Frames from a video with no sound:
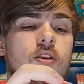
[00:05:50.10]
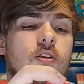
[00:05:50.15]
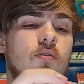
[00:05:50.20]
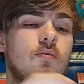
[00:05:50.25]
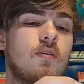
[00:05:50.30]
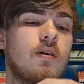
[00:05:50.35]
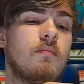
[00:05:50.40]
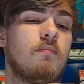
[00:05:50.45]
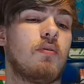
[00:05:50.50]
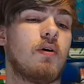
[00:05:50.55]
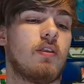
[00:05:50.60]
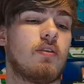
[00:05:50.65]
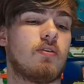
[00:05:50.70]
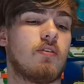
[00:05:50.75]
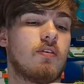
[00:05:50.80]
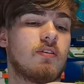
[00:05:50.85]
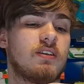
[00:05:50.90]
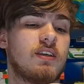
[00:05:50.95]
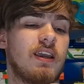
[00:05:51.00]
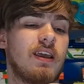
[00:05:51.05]
you can put
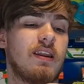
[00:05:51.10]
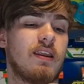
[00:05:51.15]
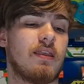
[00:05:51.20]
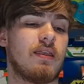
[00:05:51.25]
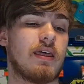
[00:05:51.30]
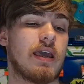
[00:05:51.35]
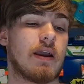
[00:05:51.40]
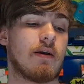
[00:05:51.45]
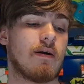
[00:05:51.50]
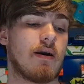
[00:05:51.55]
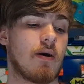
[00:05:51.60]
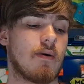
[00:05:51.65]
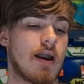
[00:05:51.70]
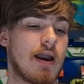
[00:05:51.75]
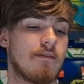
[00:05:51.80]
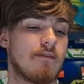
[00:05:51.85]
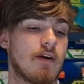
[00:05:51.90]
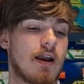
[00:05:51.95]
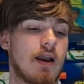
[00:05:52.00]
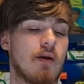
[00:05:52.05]
13 in there.
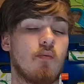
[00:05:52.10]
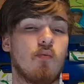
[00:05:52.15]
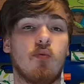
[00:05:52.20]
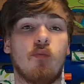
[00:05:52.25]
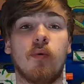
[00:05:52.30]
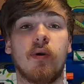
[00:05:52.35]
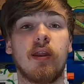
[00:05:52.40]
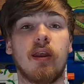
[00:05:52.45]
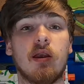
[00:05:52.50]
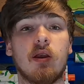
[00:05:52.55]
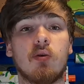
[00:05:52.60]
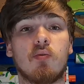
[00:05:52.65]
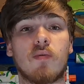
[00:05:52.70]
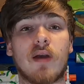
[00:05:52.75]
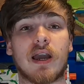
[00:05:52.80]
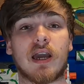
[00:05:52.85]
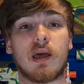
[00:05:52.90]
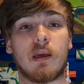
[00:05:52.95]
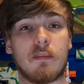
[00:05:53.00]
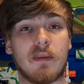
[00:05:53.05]
However, I wouldn't
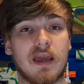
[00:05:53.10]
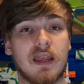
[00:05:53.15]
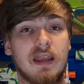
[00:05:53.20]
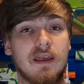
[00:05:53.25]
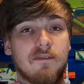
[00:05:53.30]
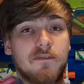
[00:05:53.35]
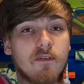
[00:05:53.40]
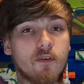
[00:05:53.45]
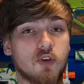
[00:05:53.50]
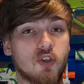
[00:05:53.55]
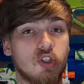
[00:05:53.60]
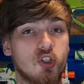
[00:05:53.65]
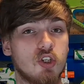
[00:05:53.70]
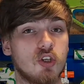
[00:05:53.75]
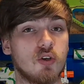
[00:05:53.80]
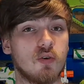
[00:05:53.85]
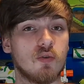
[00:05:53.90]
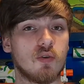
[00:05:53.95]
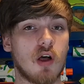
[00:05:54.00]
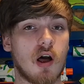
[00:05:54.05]
recommend it for
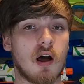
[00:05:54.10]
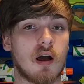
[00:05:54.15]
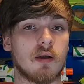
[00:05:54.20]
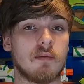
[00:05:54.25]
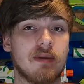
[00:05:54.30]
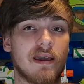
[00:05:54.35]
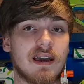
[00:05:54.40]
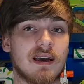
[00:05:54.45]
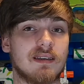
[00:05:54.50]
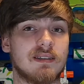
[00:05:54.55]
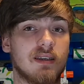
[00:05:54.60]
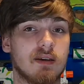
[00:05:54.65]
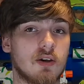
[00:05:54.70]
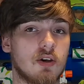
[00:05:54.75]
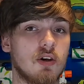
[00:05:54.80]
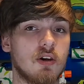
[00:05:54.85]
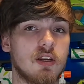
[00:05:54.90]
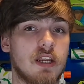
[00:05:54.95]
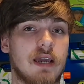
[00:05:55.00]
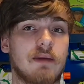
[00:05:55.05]
too long because it
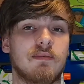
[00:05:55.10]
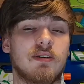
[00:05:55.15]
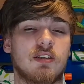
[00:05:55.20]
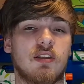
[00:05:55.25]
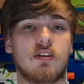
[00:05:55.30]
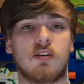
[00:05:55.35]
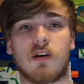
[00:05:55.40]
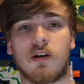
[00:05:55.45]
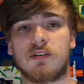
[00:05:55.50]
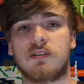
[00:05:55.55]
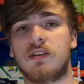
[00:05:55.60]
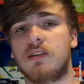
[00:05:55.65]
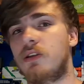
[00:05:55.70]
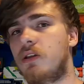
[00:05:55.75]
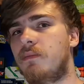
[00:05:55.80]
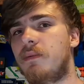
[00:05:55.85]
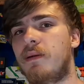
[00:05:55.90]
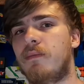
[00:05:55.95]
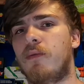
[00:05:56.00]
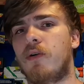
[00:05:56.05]
could damage the darts a
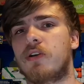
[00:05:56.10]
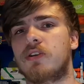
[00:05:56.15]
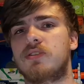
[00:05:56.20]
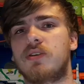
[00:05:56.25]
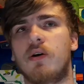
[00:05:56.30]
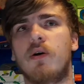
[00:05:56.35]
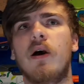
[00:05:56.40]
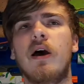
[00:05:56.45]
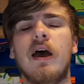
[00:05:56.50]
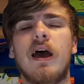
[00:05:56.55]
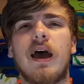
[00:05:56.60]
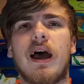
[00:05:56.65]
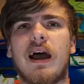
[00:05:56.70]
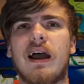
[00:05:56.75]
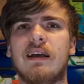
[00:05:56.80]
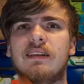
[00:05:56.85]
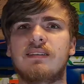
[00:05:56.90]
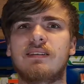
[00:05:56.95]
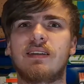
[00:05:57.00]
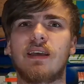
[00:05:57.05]
little bit more. So
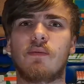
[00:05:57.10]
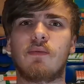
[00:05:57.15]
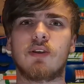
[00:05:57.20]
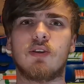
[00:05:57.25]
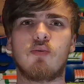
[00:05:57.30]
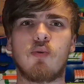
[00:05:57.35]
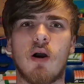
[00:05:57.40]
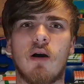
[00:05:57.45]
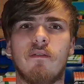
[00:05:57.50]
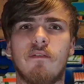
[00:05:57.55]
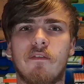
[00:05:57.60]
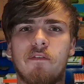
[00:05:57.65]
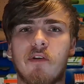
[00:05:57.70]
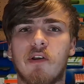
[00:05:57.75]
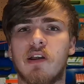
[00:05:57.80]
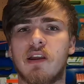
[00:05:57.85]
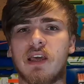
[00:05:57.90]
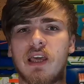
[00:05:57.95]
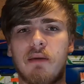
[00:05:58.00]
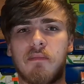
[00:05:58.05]
I'd stick with 12 if you're
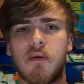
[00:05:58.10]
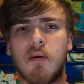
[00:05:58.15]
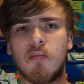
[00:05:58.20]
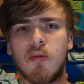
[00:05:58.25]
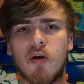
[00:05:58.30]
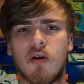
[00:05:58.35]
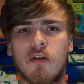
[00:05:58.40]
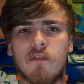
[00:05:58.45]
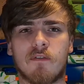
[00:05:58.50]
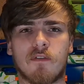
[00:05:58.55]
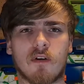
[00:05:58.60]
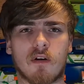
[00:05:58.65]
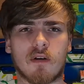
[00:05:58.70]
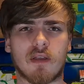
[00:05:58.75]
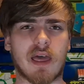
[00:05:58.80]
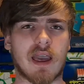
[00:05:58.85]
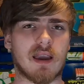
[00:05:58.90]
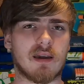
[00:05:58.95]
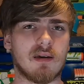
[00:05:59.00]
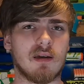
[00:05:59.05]
going to keep them loaded for
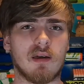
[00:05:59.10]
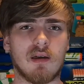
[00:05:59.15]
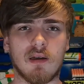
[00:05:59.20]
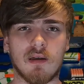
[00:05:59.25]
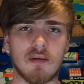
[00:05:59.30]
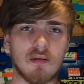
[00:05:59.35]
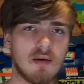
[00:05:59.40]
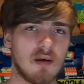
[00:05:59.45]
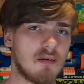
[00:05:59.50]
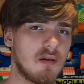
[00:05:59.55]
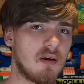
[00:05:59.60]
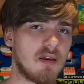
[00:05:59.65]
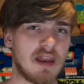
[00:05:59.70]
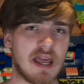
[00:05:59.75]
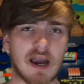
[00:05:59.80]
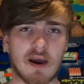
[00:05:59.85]
like an